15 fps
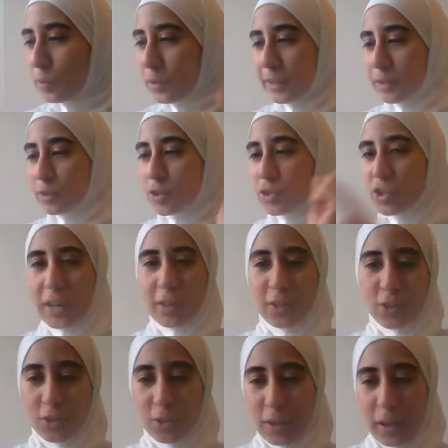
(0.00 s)
I would like to
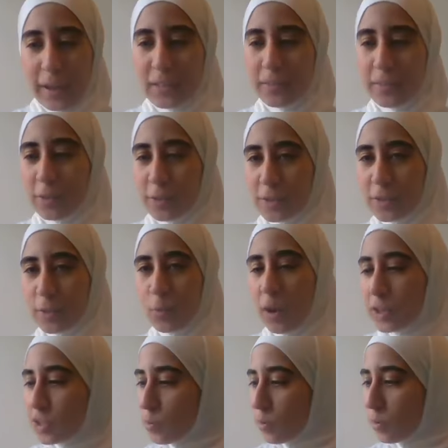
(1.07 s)
challenge you guys, if you're still
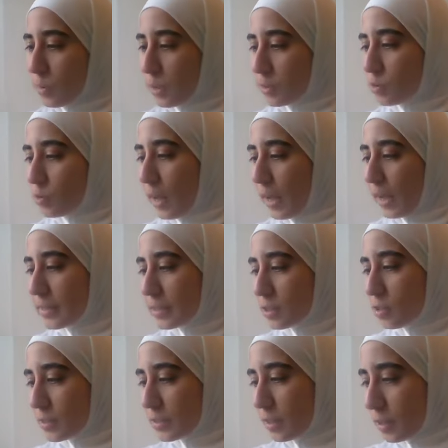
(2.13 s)
watching with me, to
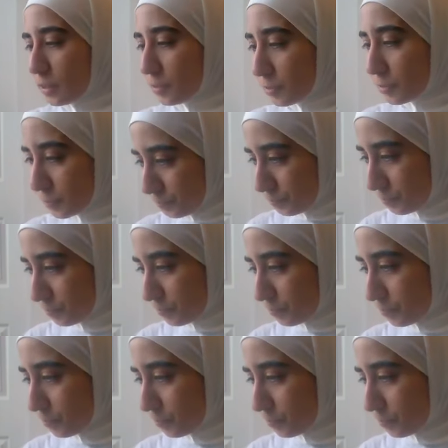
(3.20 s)
ask yourself,